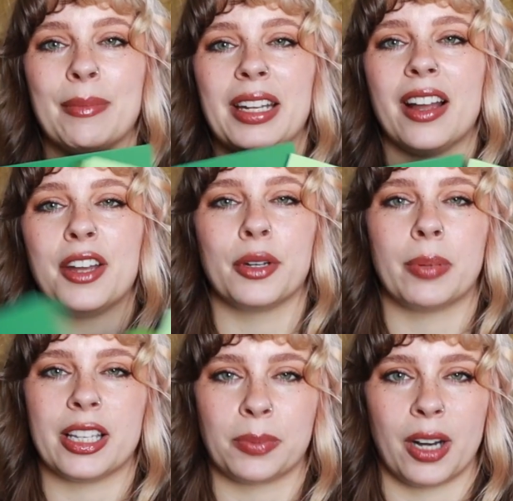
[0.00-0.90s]
I mean, a hundred
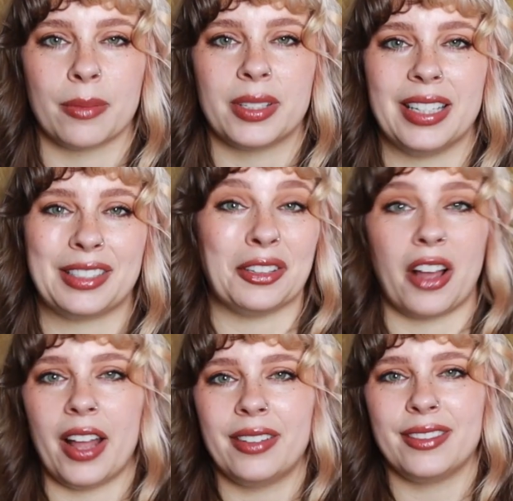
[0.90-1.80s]
plus prompts is a
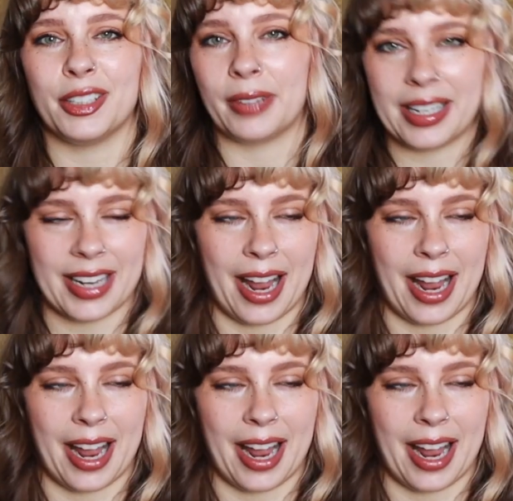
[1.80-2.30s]
lot to write